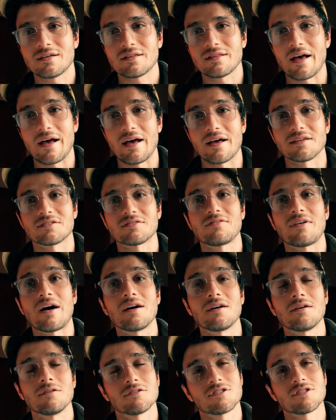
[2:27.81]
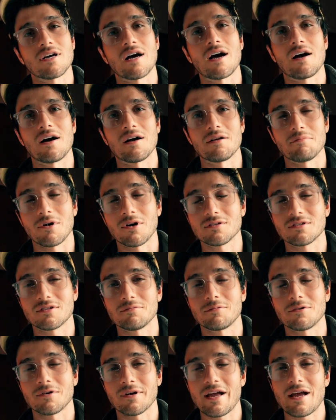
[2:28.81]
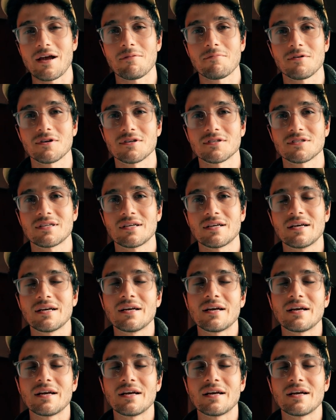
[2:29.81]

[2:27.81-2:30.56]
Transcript: that has files shot on multiple cameras